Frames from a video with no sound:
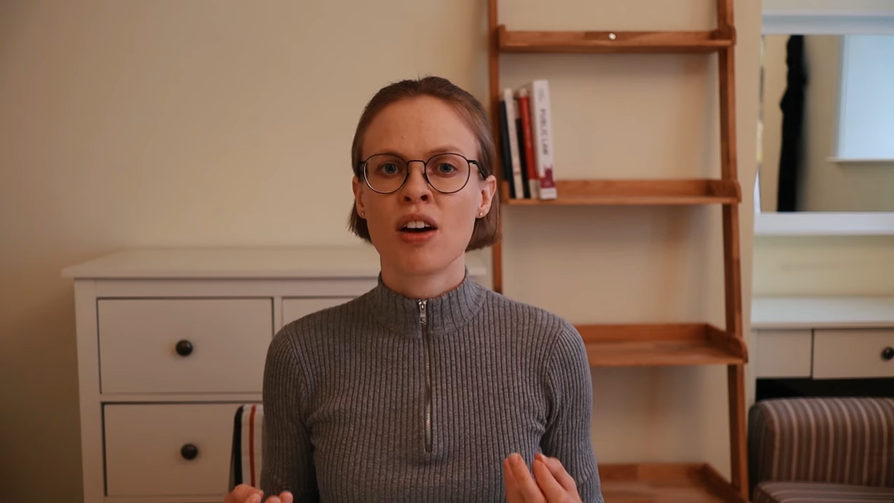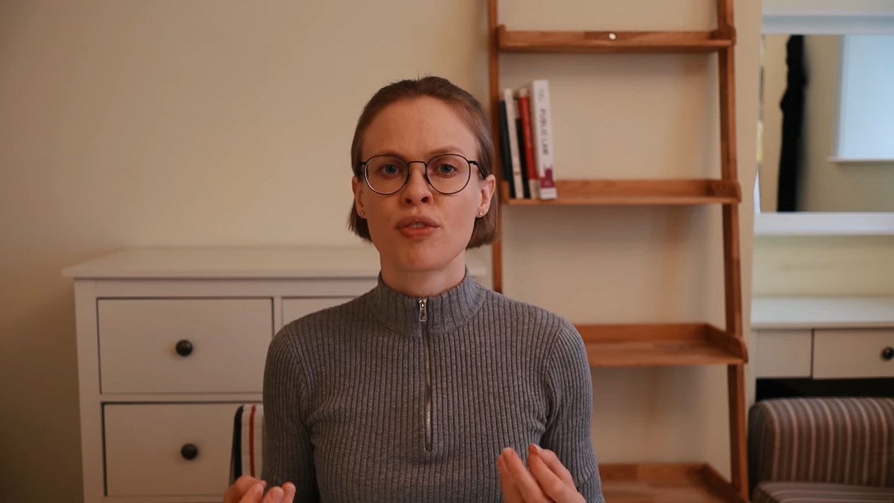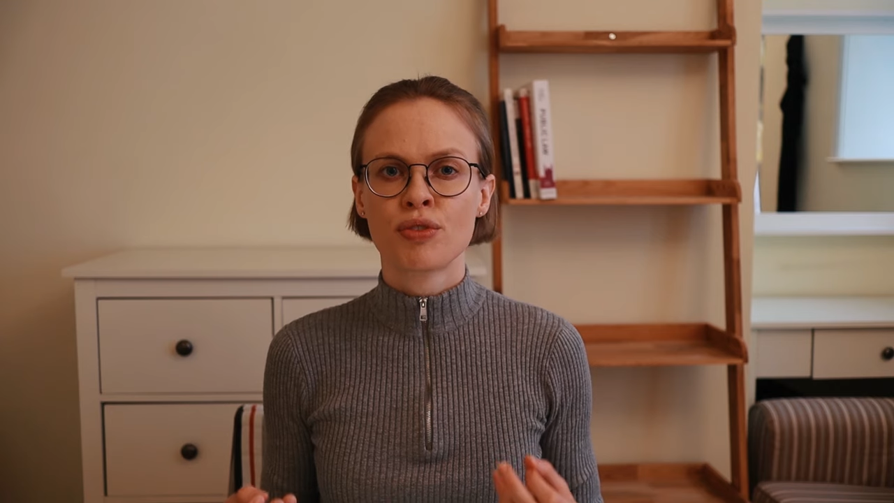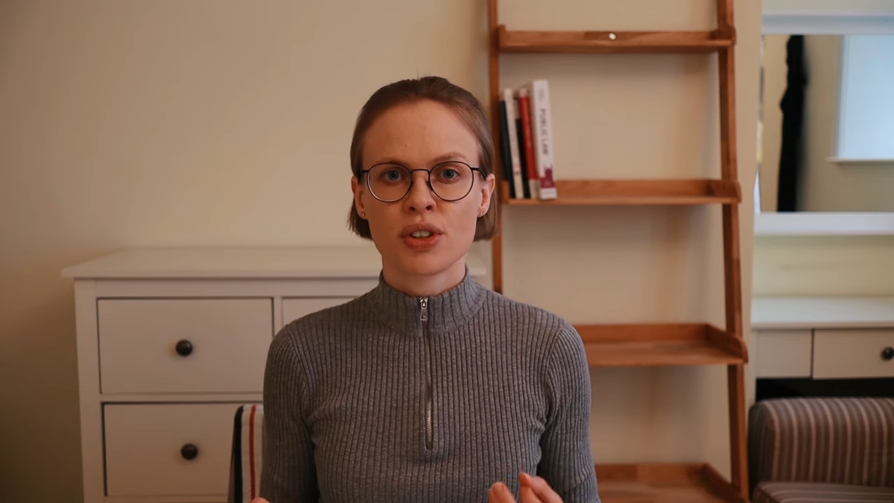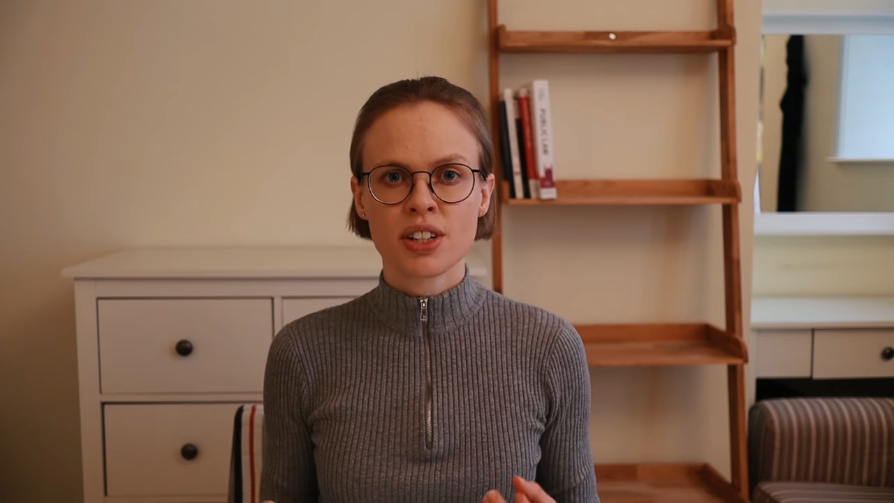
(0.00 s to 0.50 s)

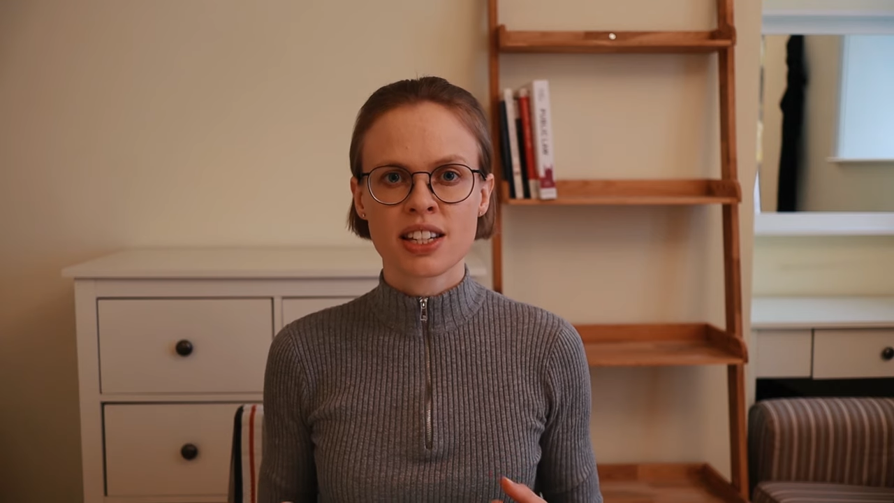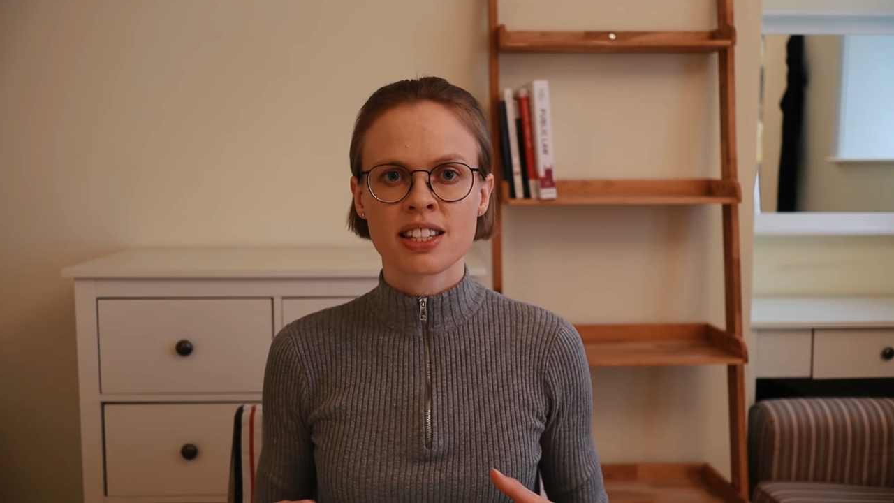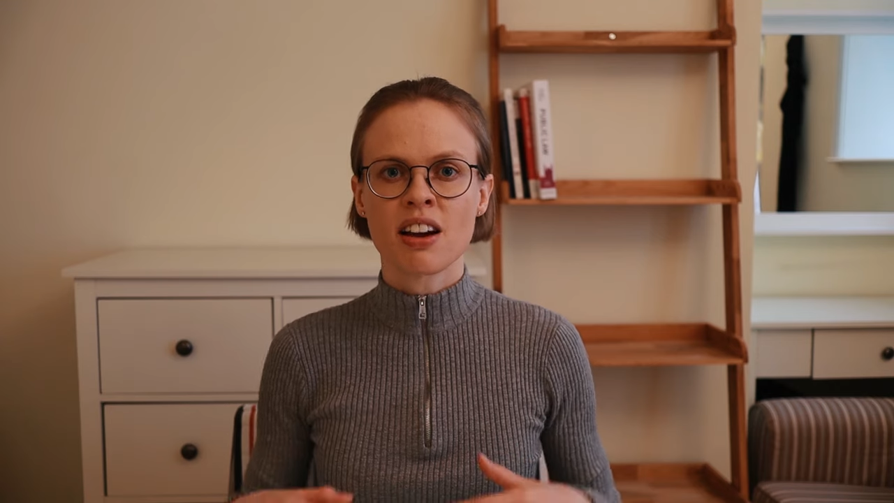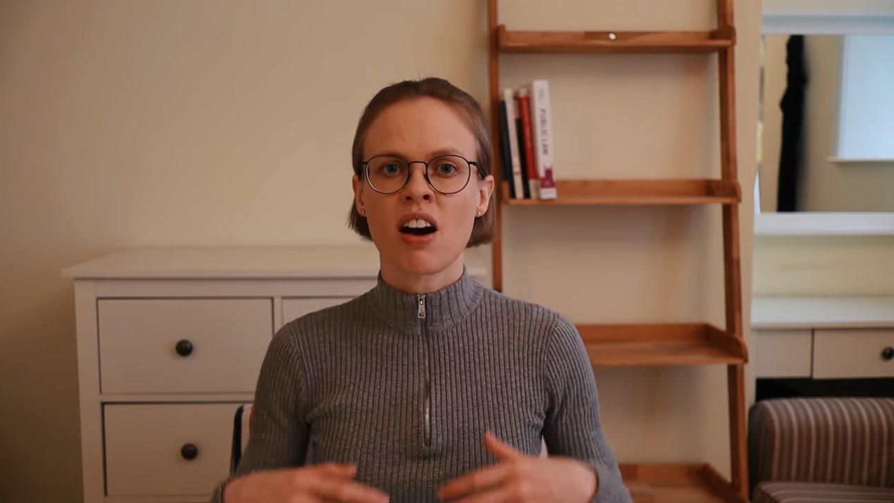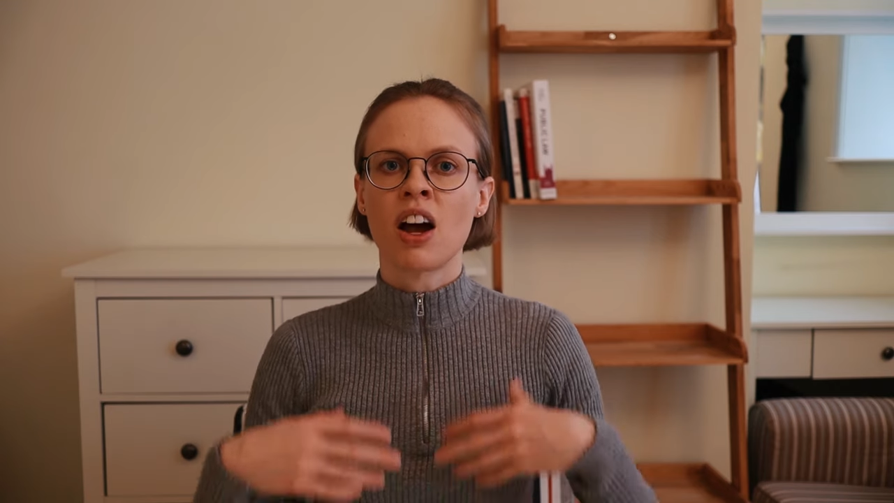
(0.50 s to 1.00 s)

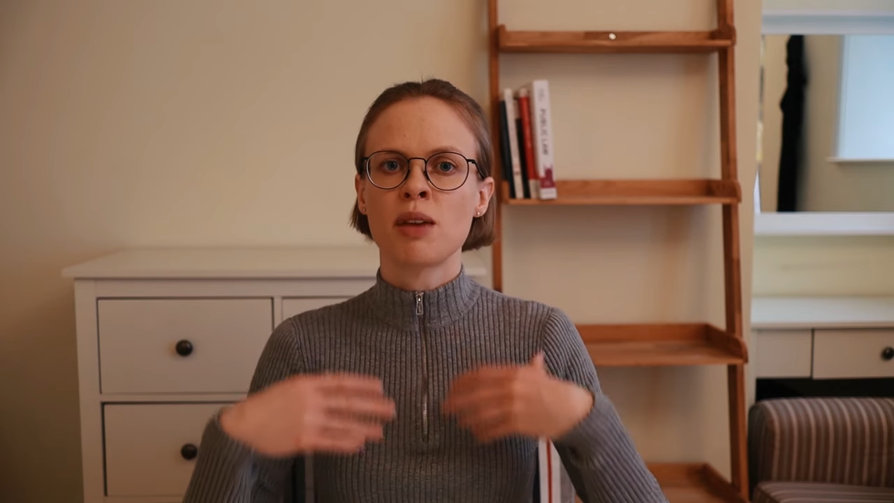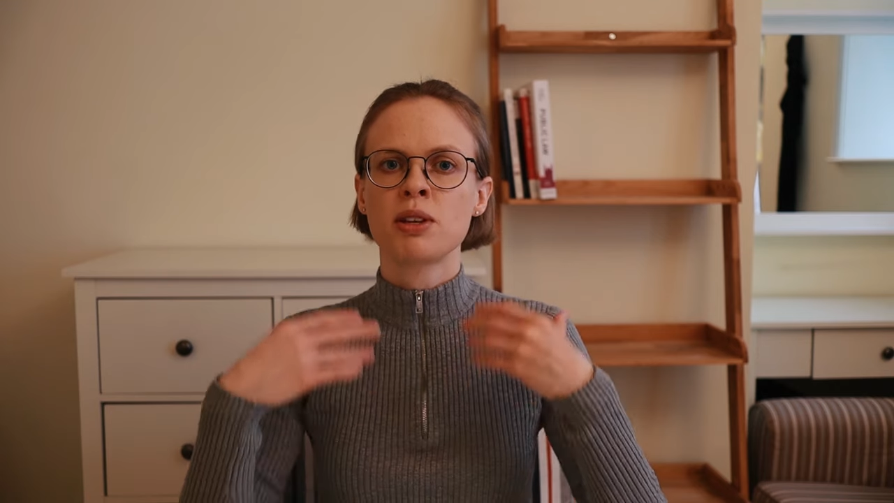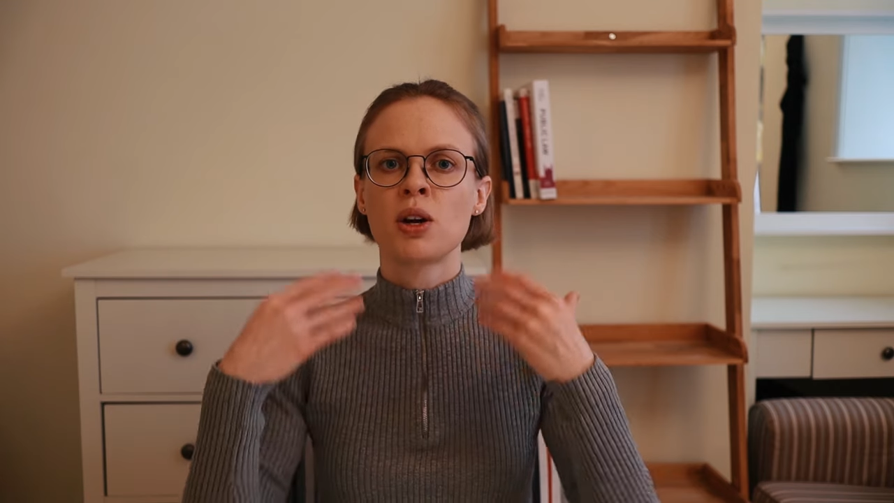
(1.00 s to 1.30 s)
first I'm